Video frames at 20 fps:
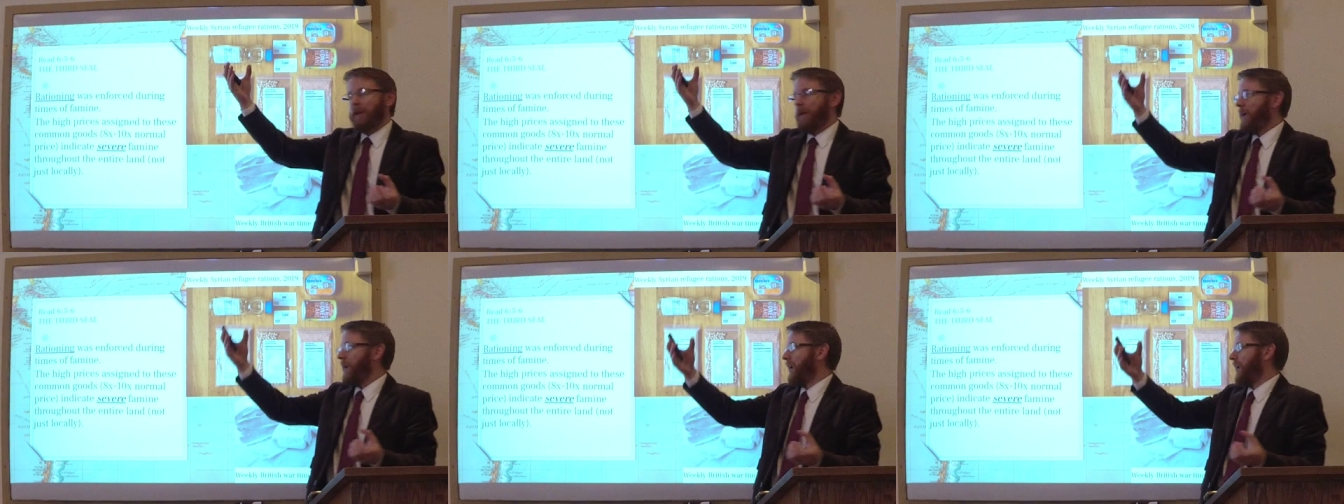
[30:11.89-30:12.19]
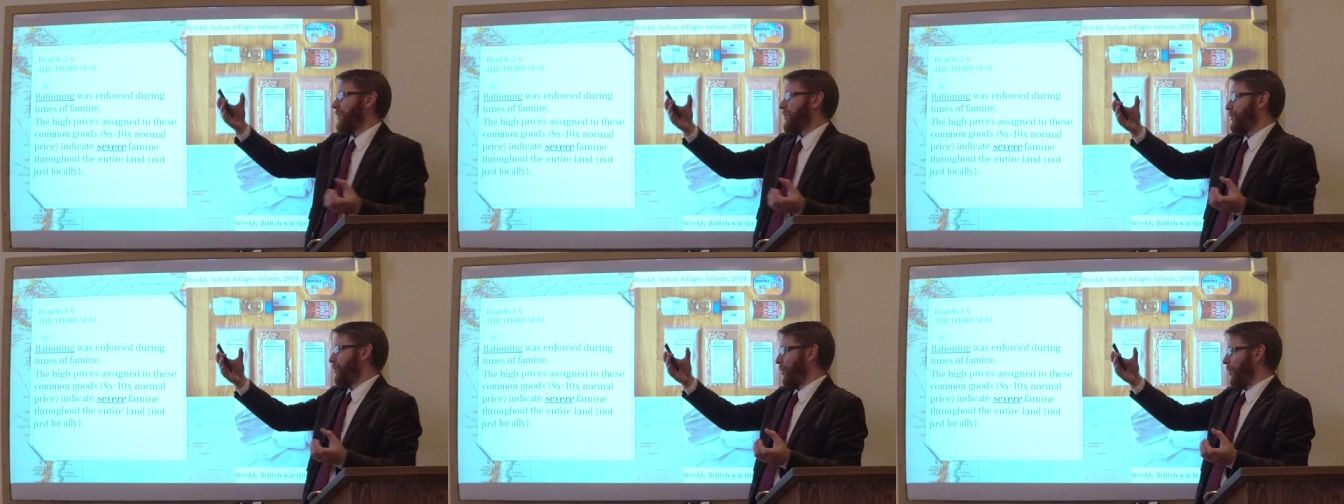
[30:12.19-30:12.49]

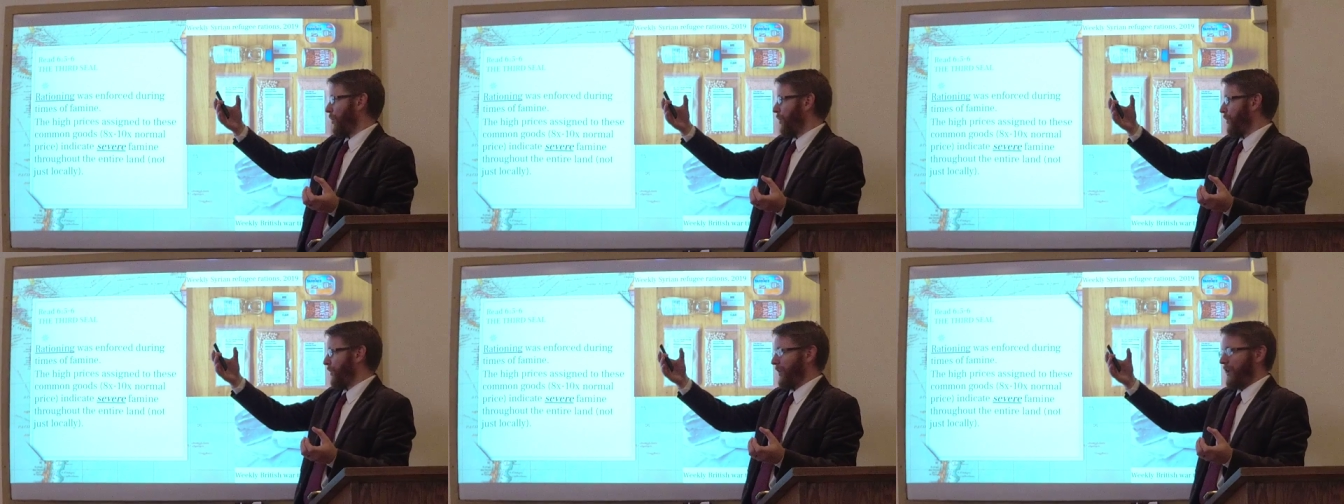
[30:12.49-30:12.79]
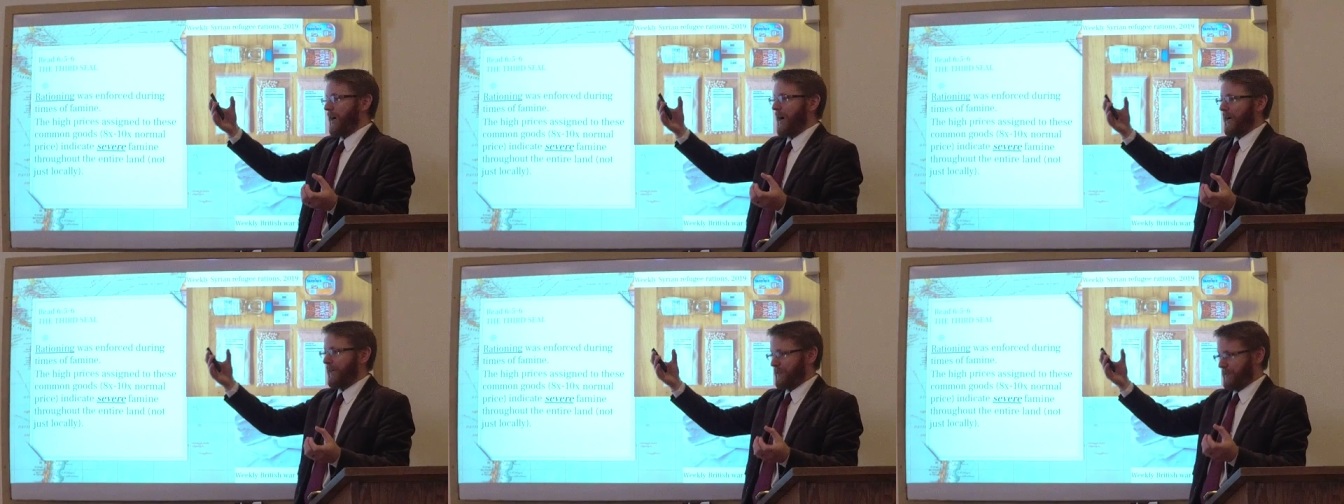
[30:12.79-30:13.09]
Uh, so
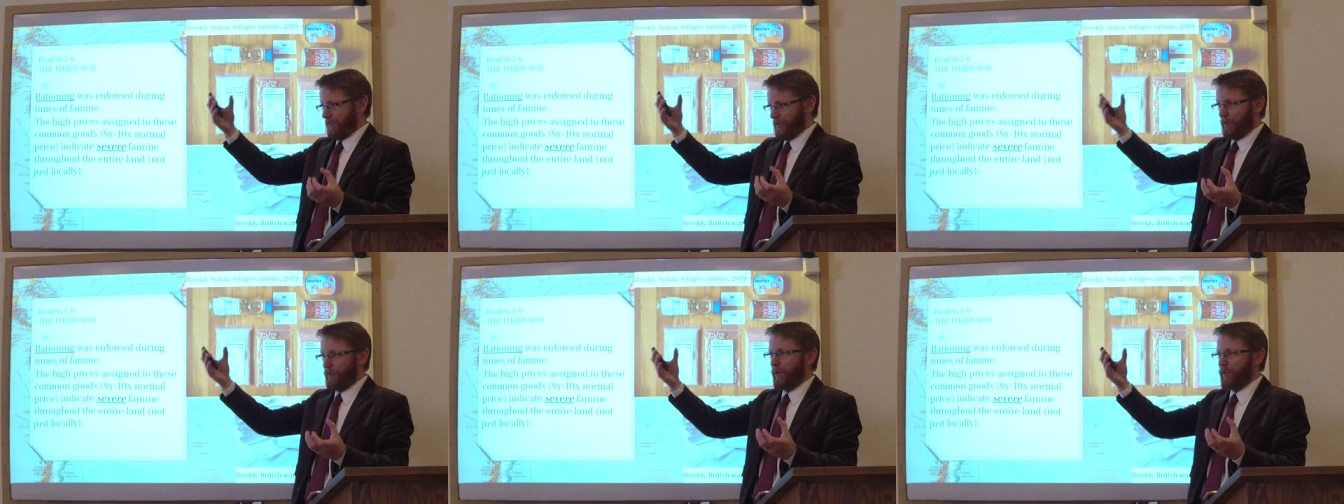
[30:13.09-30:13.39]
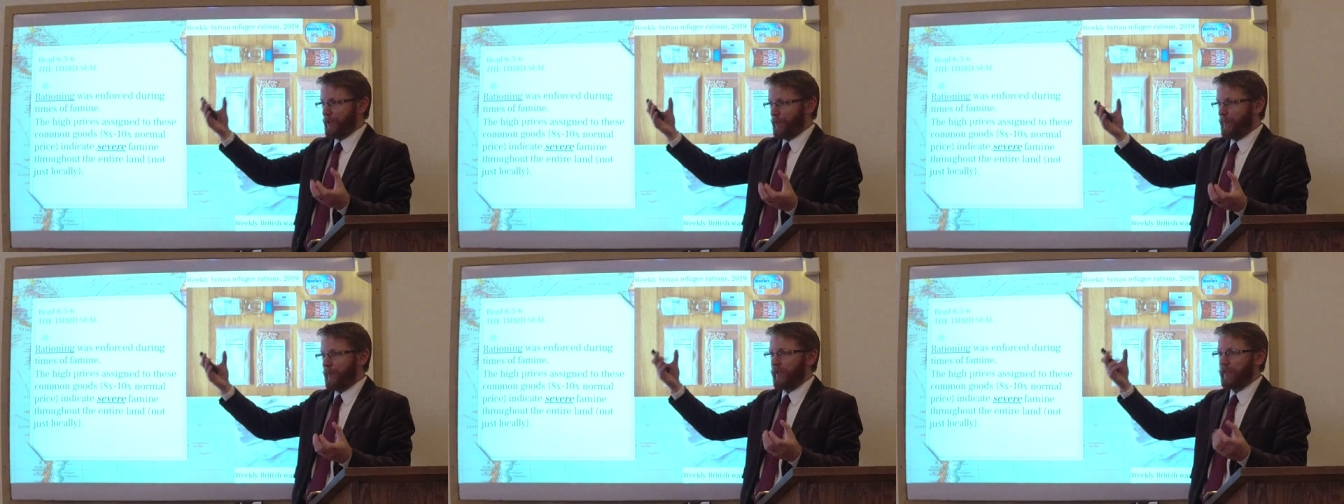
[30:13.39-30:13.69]
there has there
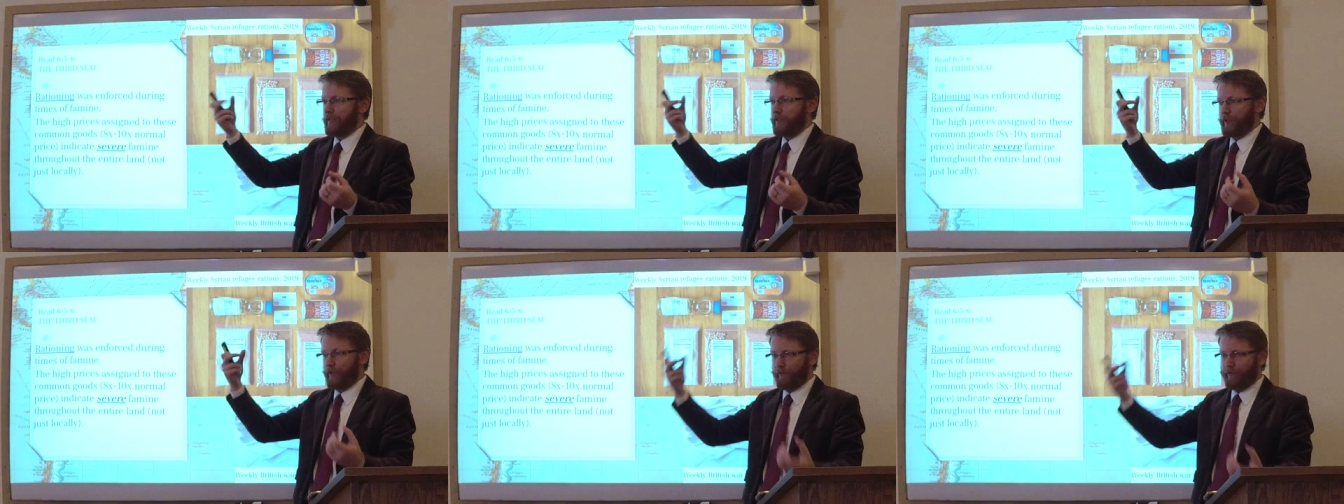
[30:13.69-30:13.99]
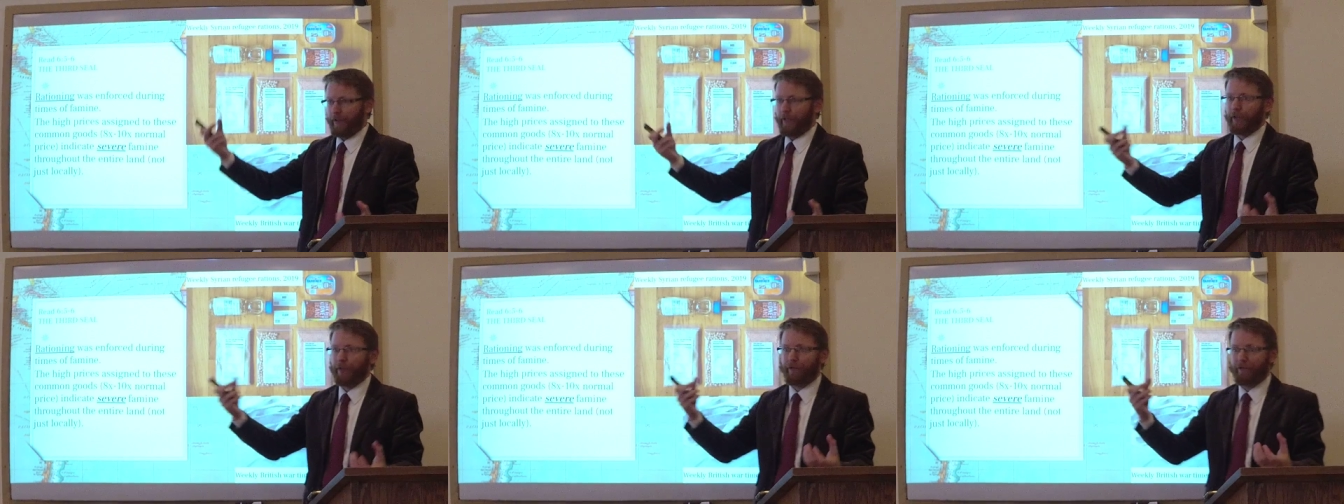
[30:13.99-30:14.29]
must be a
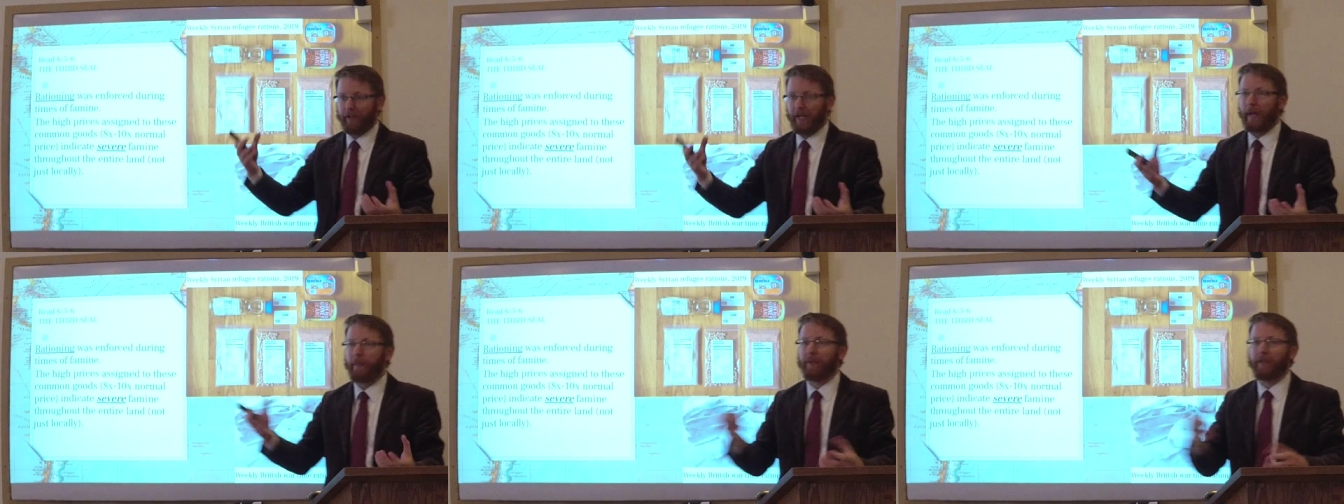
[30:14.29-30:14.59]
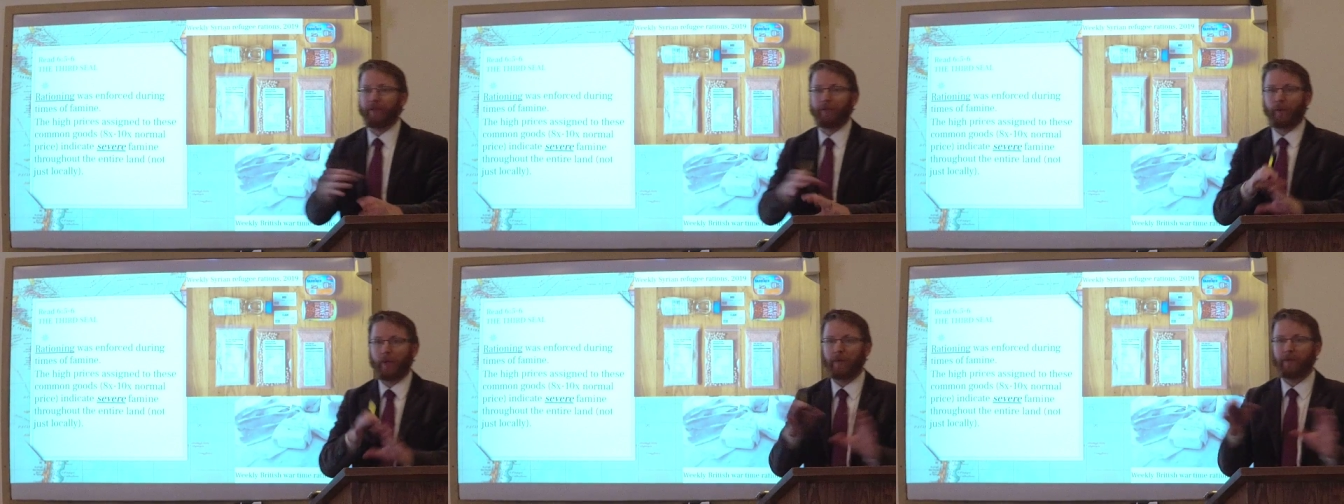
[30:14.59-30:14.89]
severe
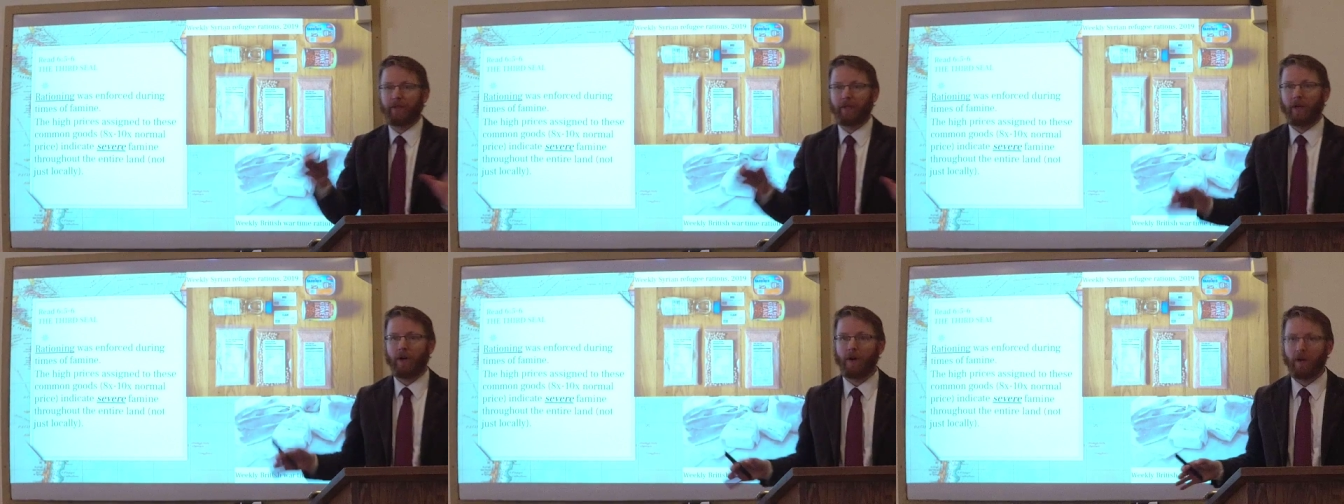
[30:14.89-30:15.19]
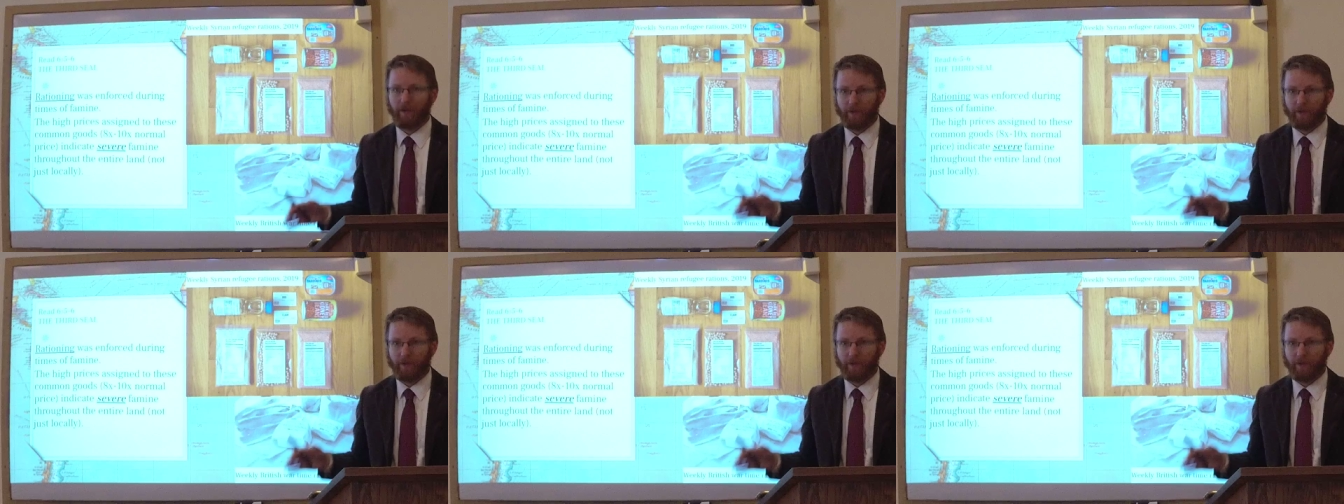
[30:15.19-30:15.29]
famine throughout the